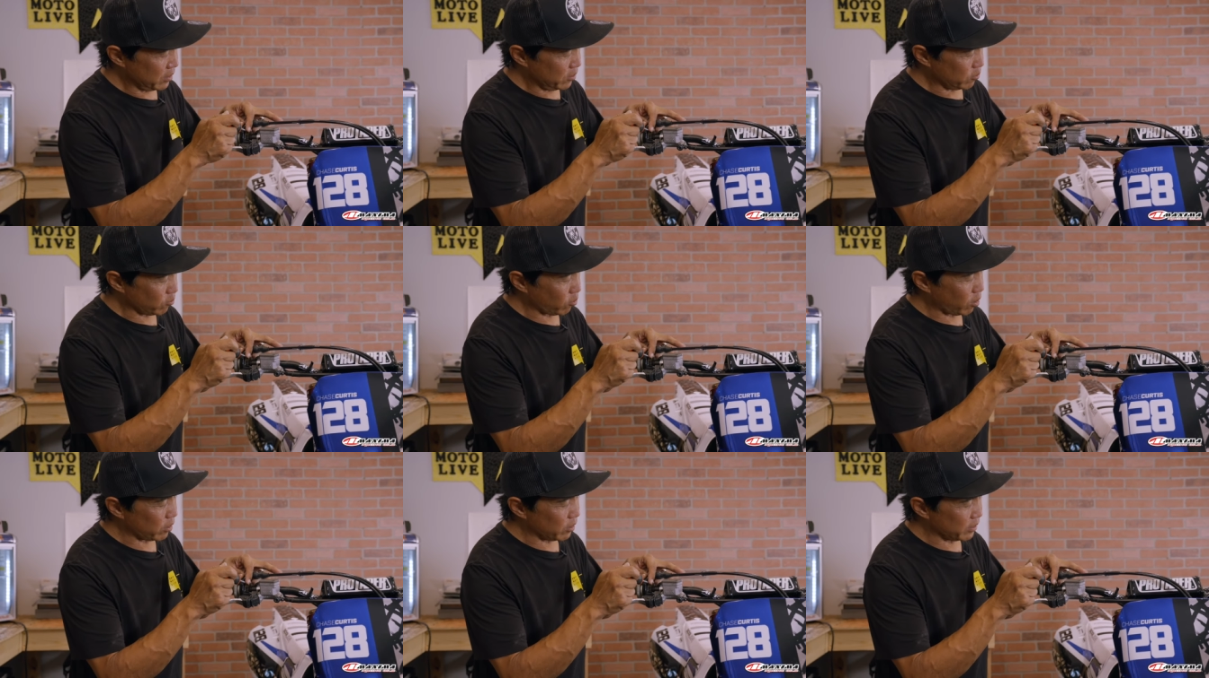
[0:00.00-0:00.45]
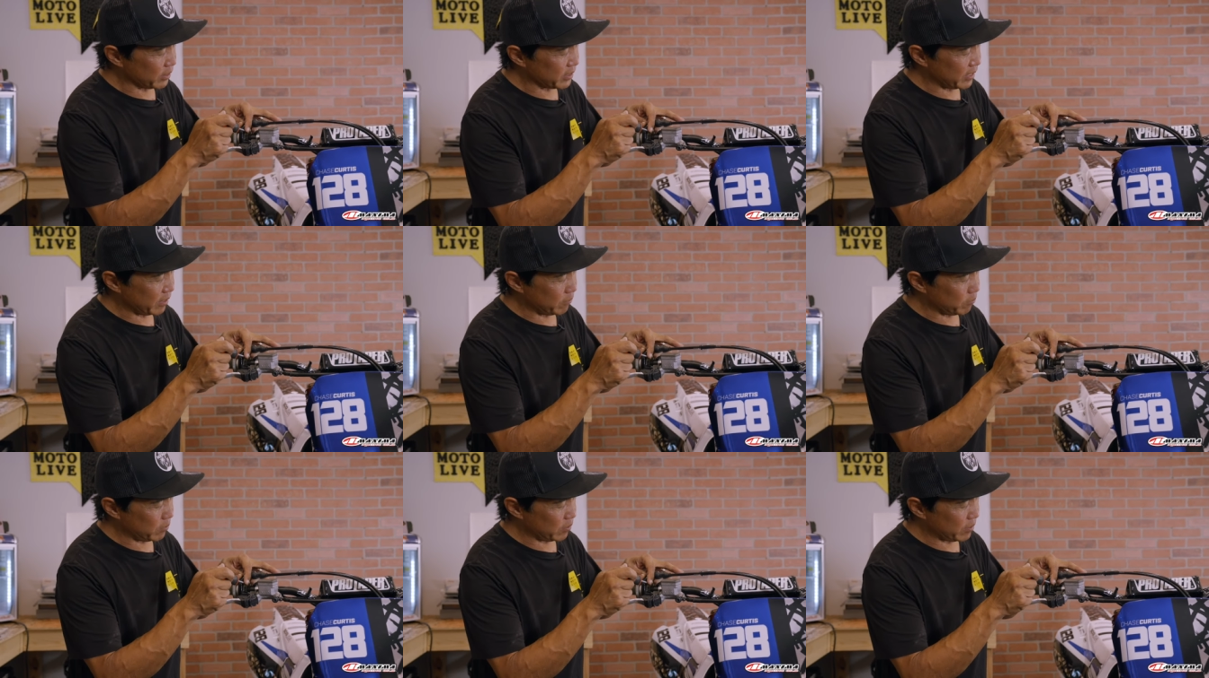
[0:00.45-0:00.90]
throttle
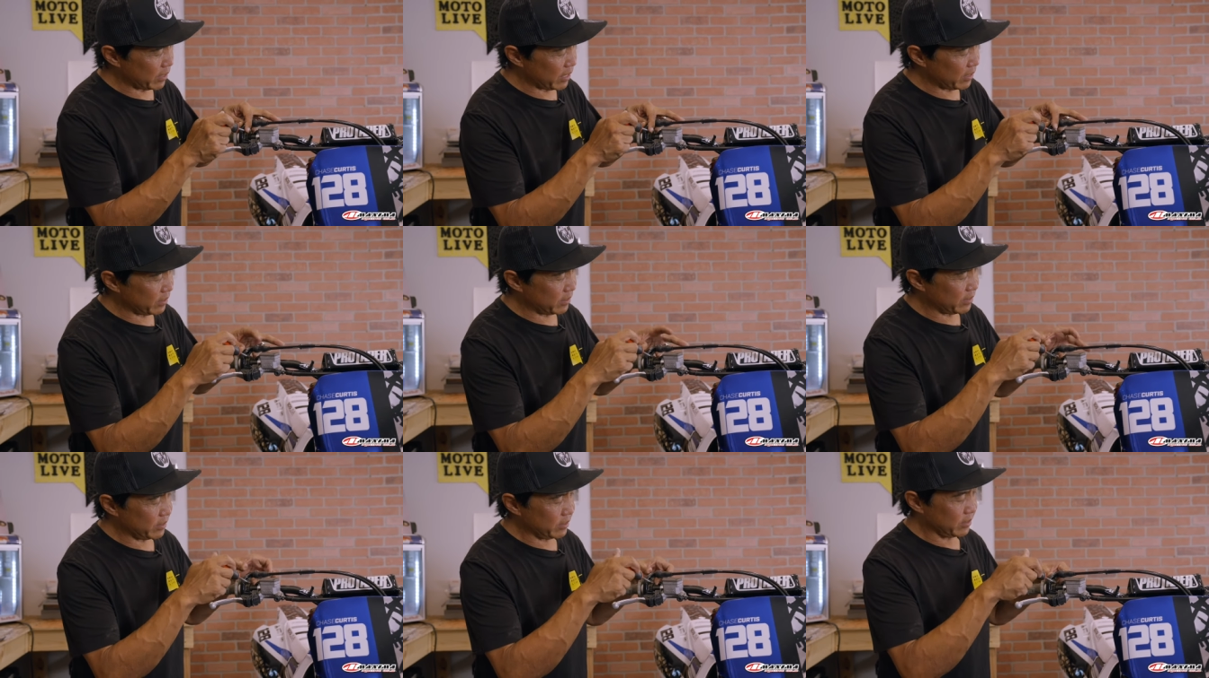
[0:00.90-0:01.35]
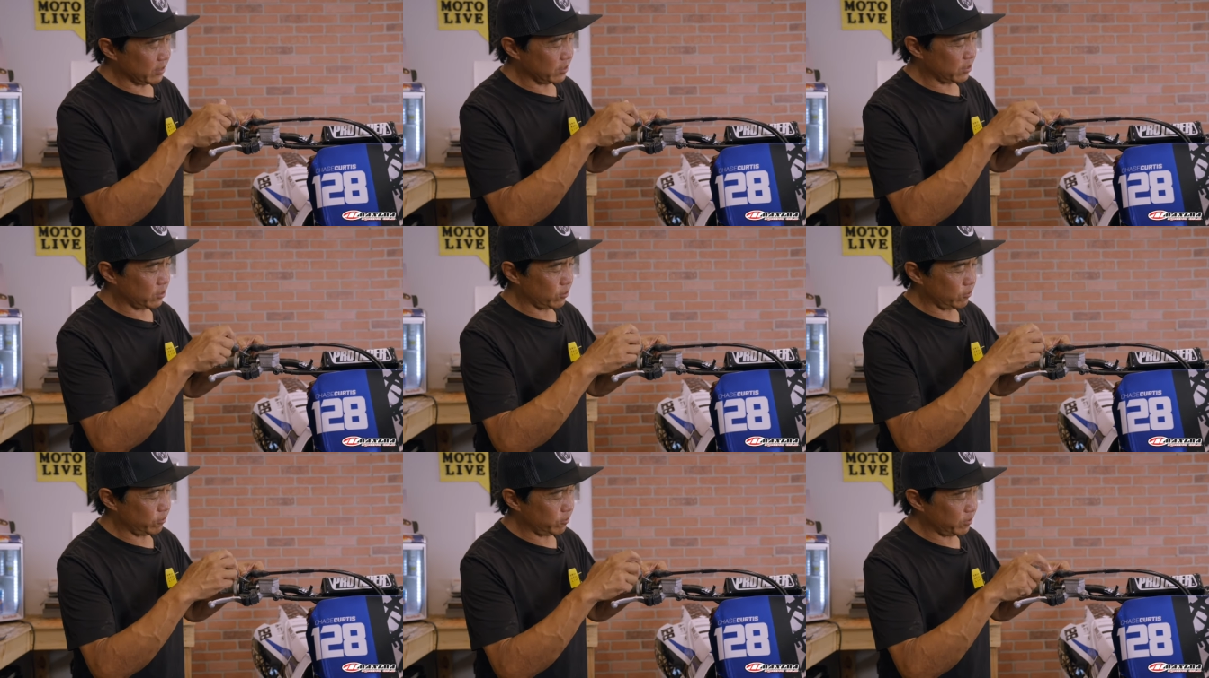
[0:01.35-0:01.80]
assembly rather. It's
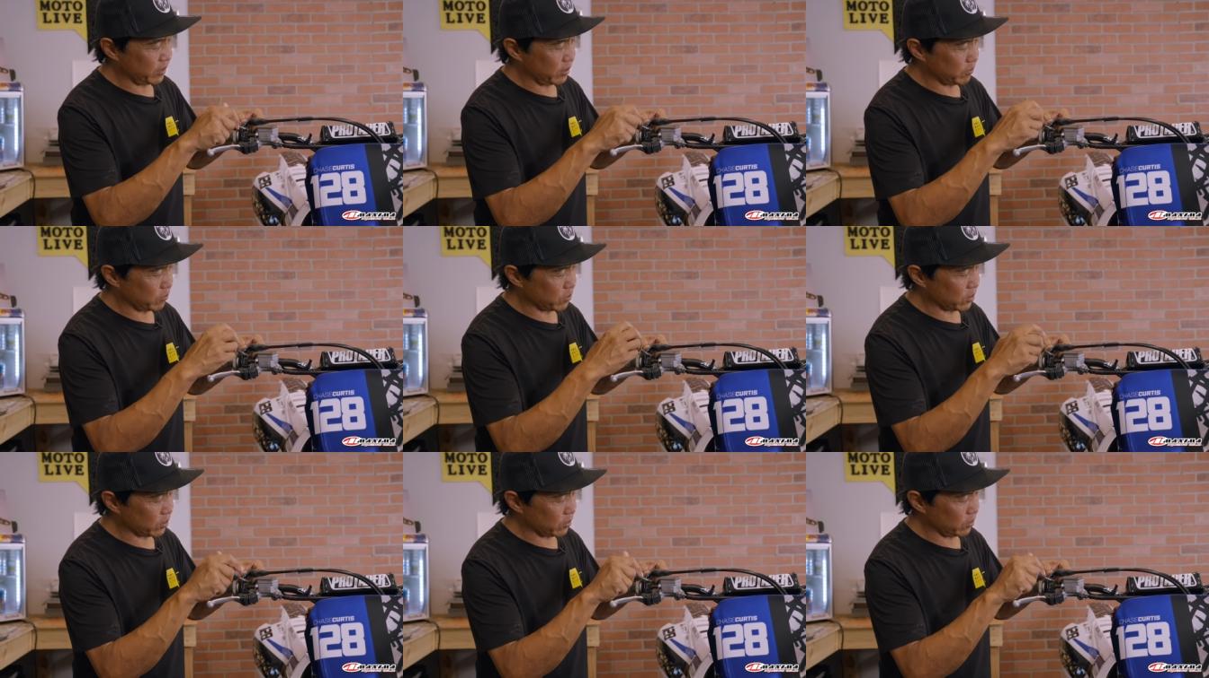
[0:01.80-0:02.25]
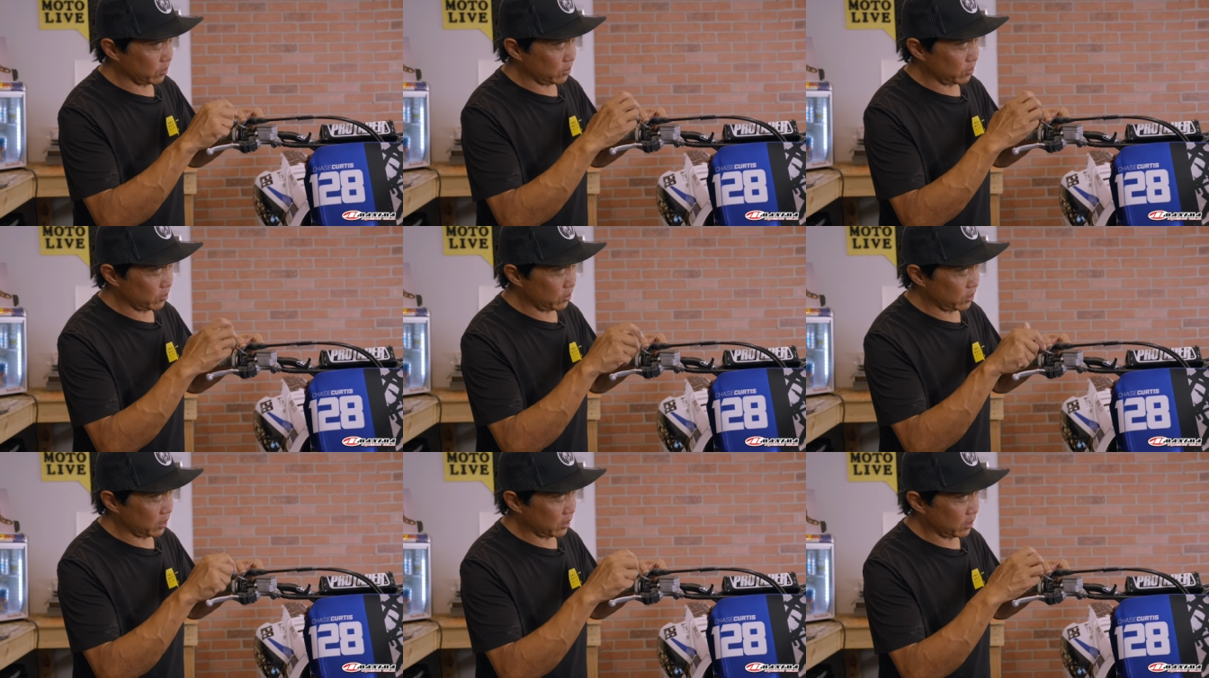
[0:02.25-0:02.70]
2 Phillips
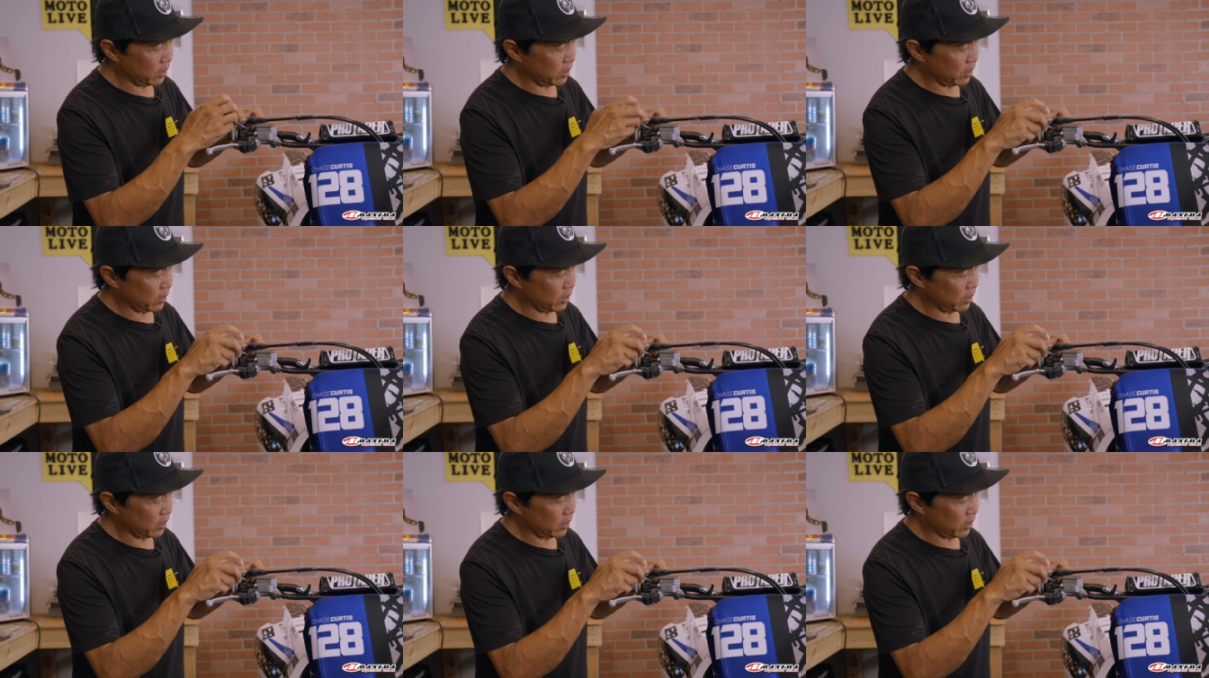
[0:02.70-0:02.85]
screws.